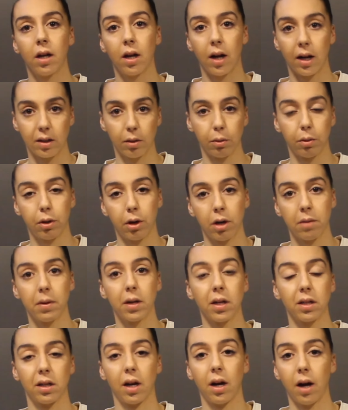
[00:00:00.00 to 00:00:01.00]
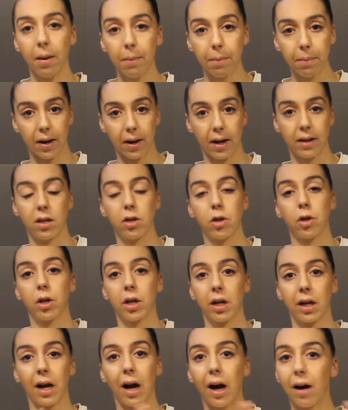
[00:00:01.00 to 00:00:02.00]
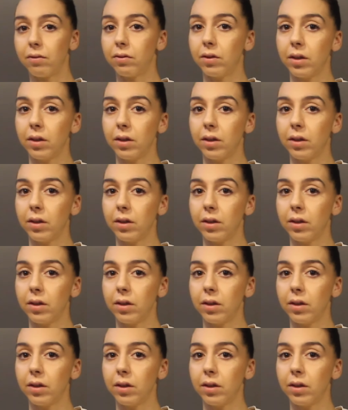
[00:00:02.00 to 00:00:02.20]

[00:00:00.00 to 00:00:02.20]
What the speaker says: until 30 minutes are up, and then you're going to cover